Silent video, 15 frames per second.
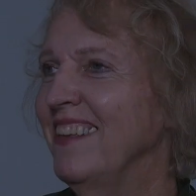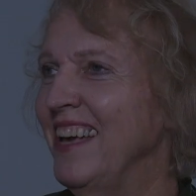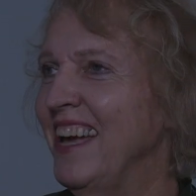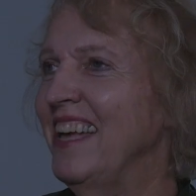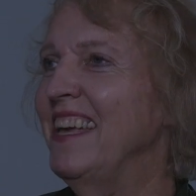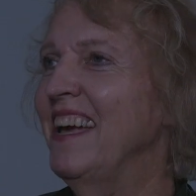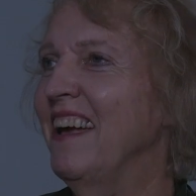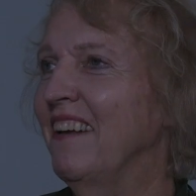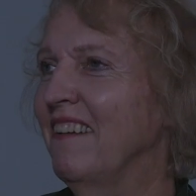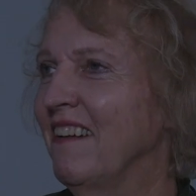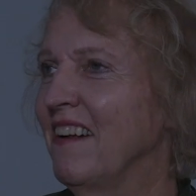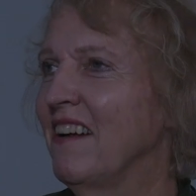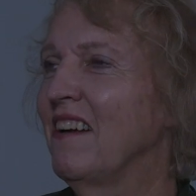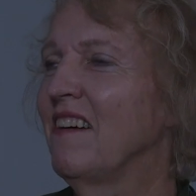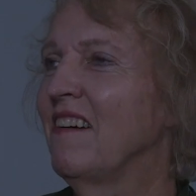Yeah, yeah. And I
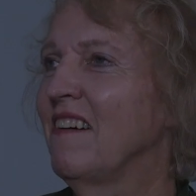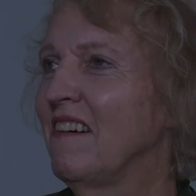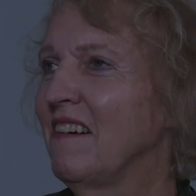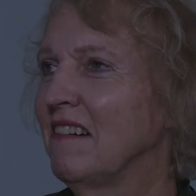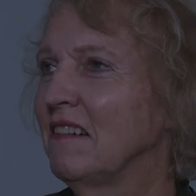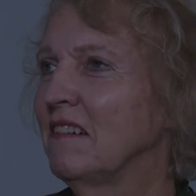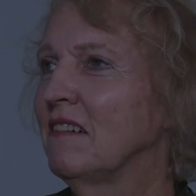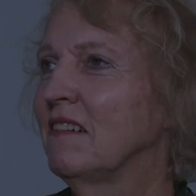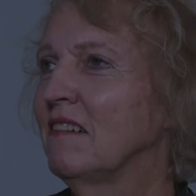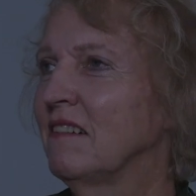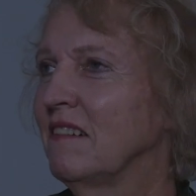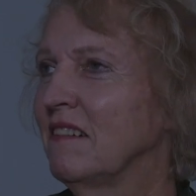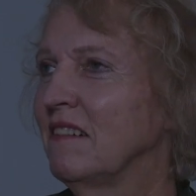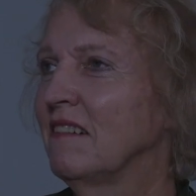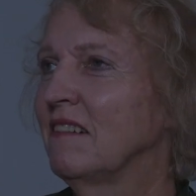see that with acting
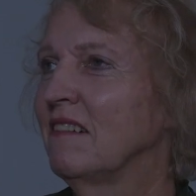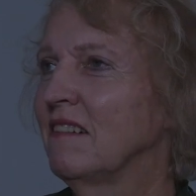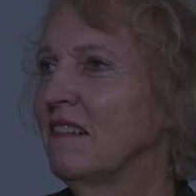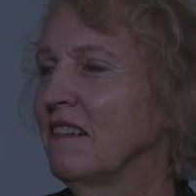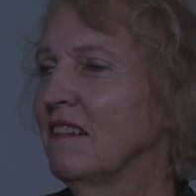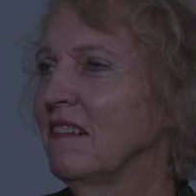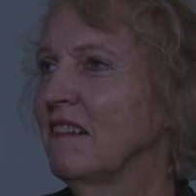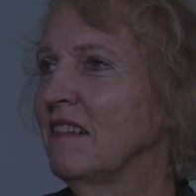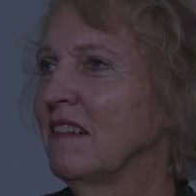sometimes. I